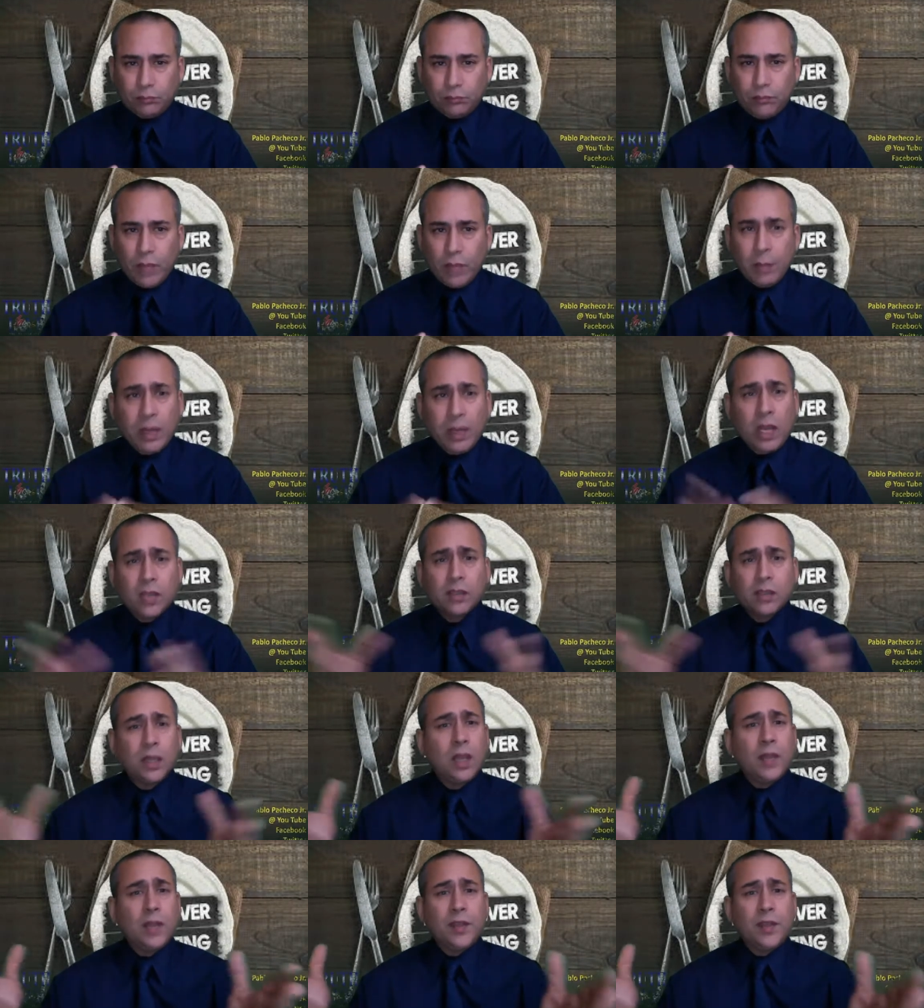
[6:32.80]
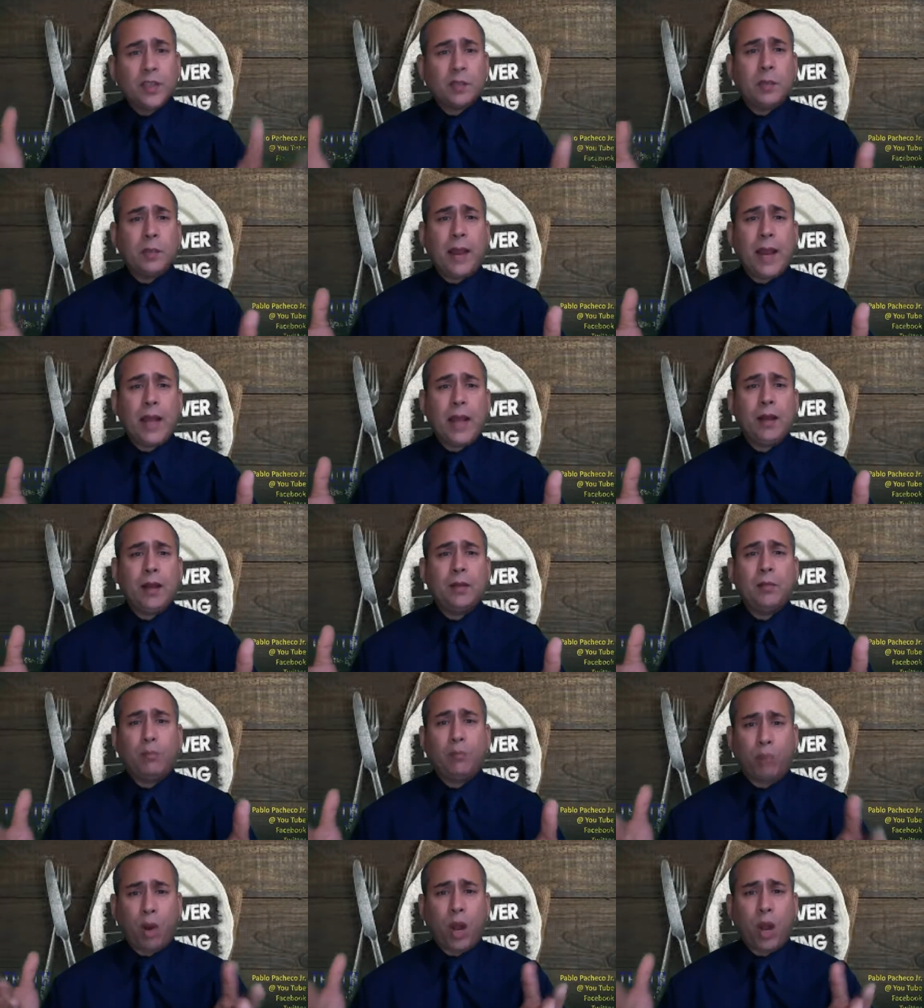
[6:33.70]
Because this man
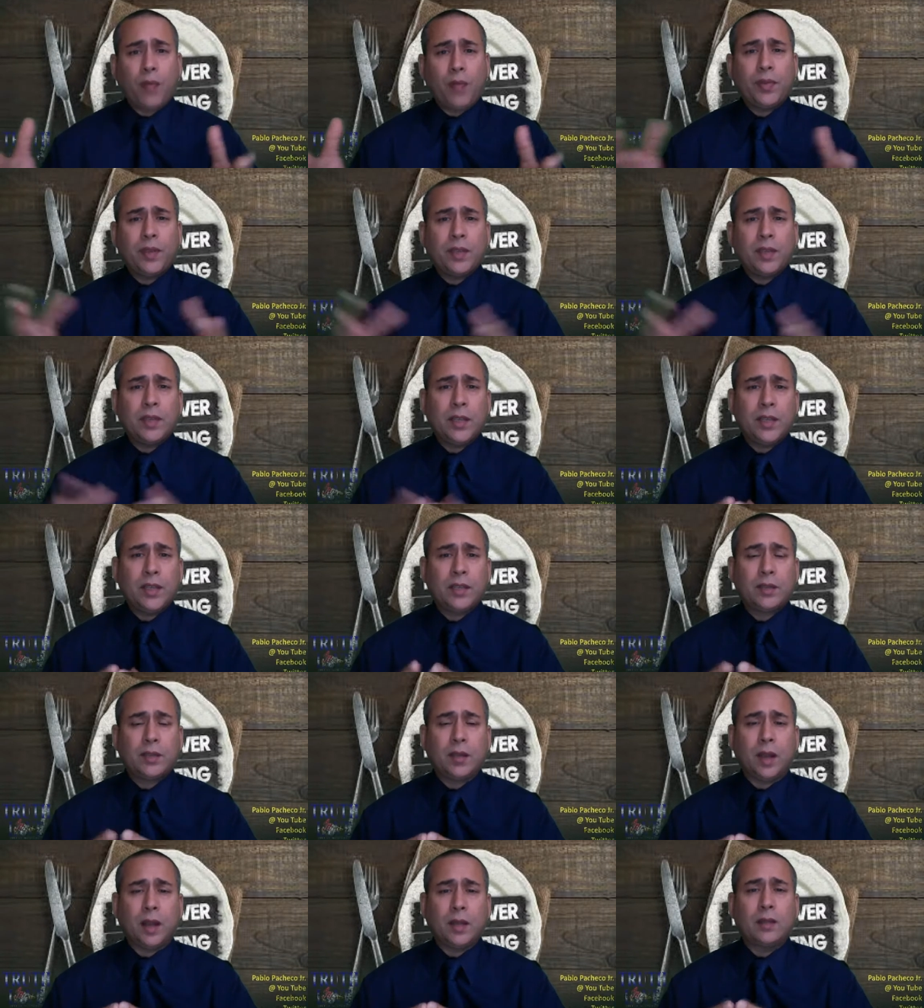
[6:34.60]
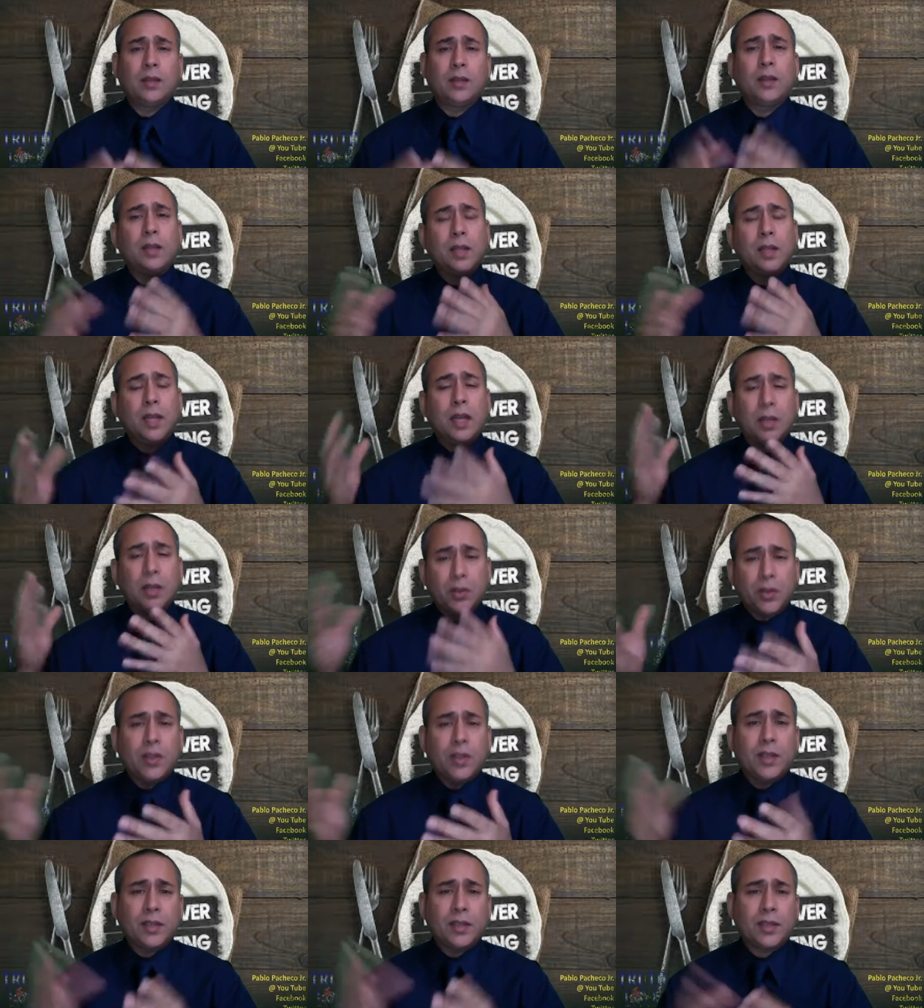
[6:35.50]
brought this, his son to,
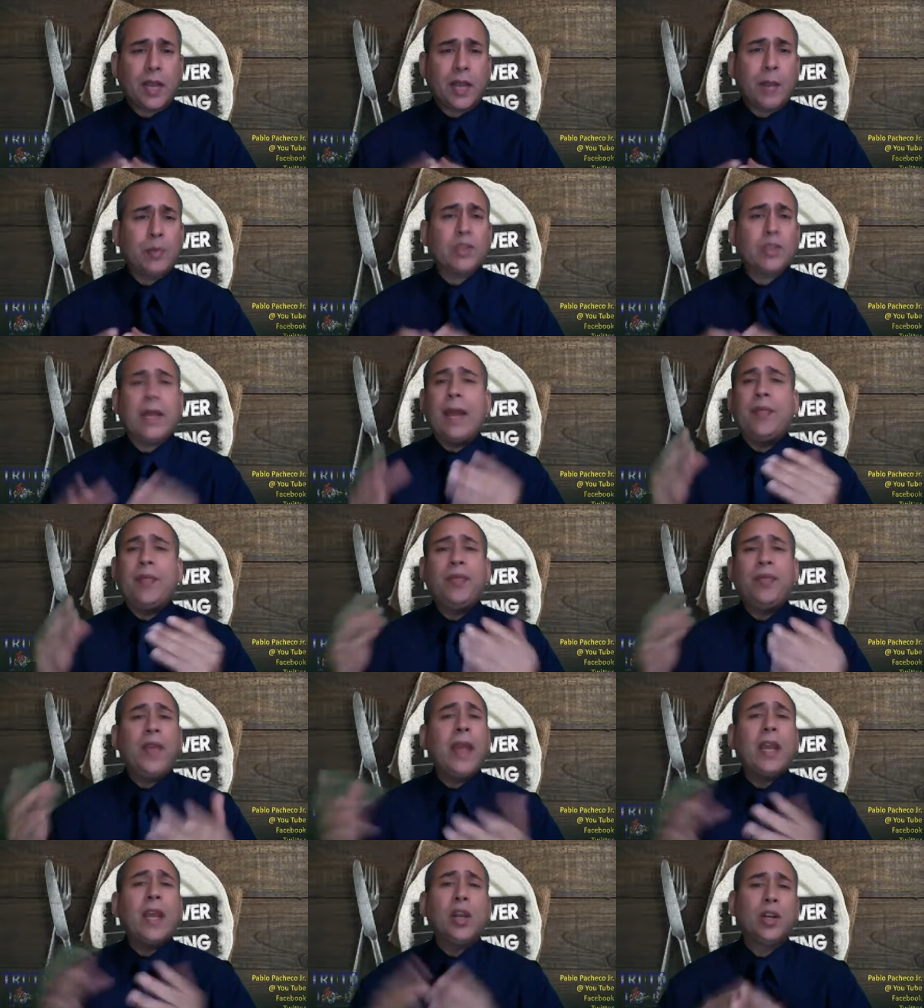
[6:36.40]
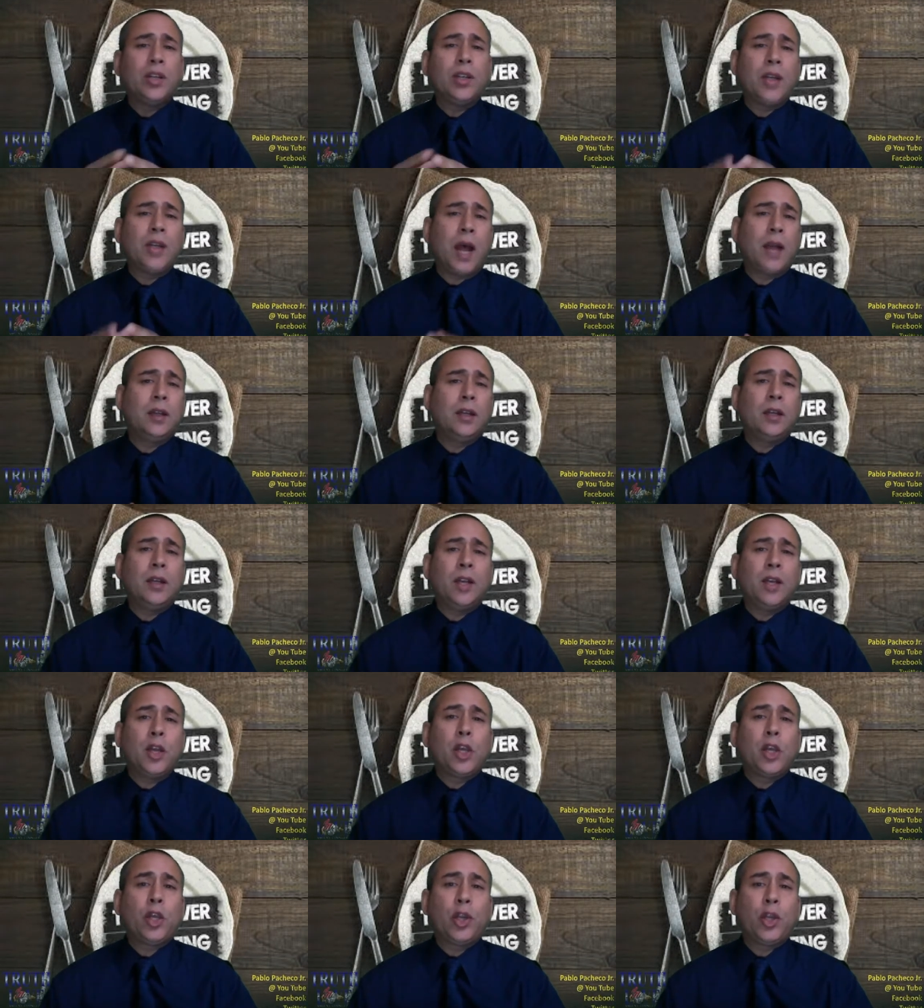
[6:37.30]
to the disciples and they could not
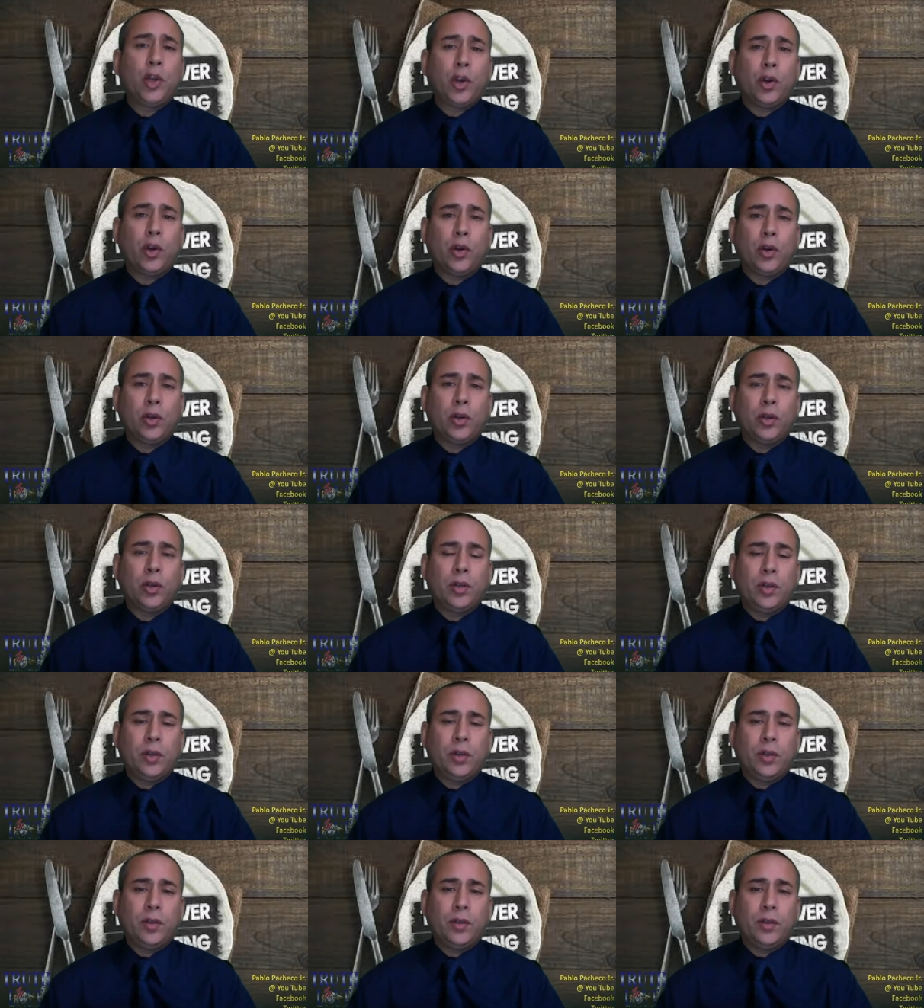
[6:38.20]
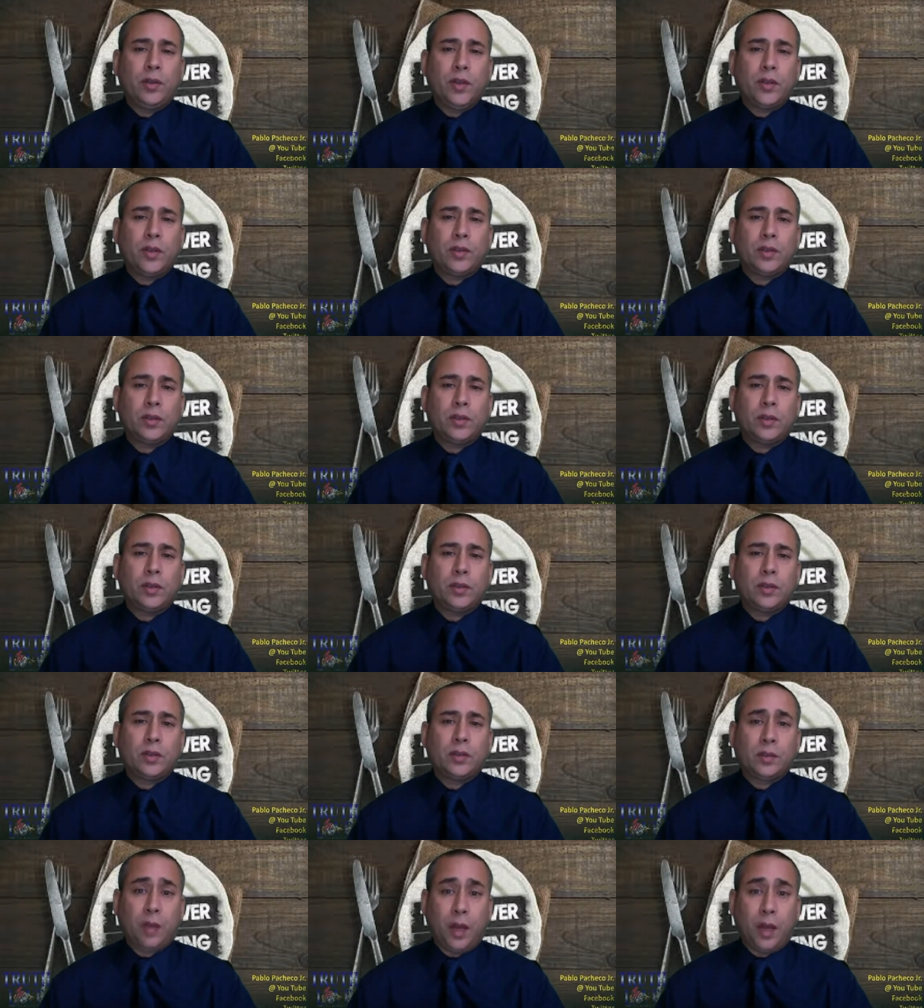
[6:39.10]
cure this
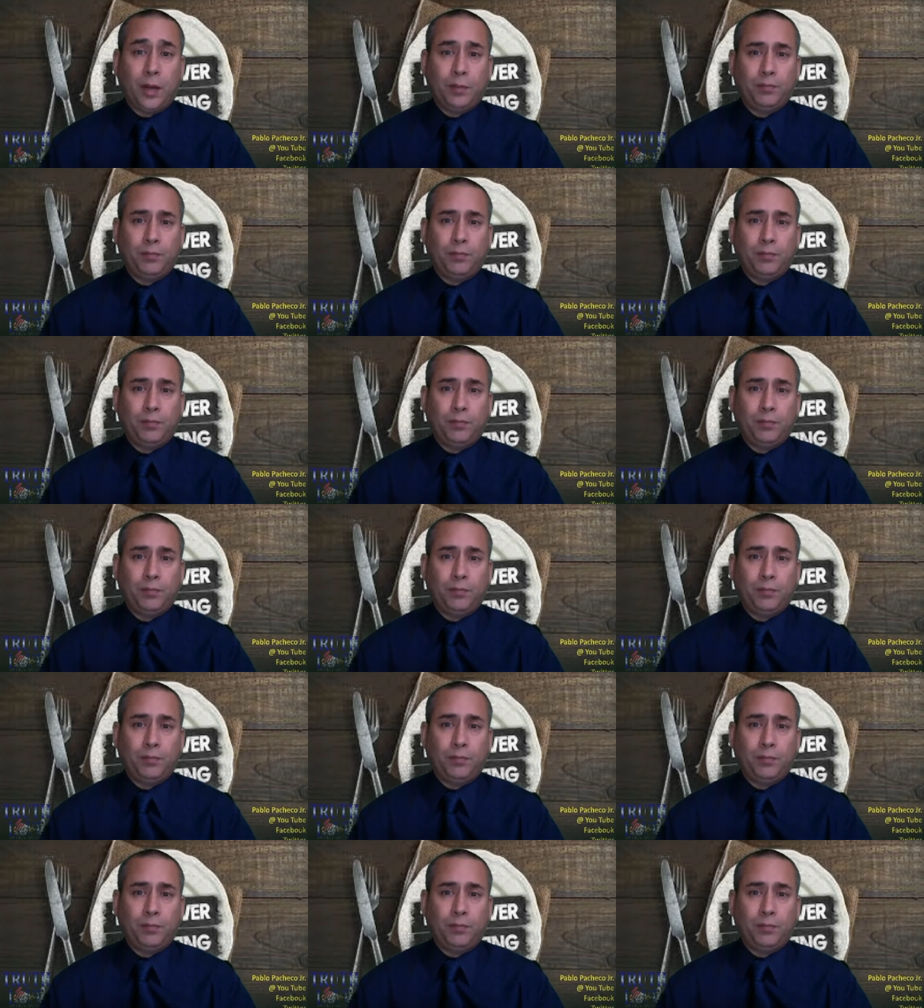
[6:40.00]
son.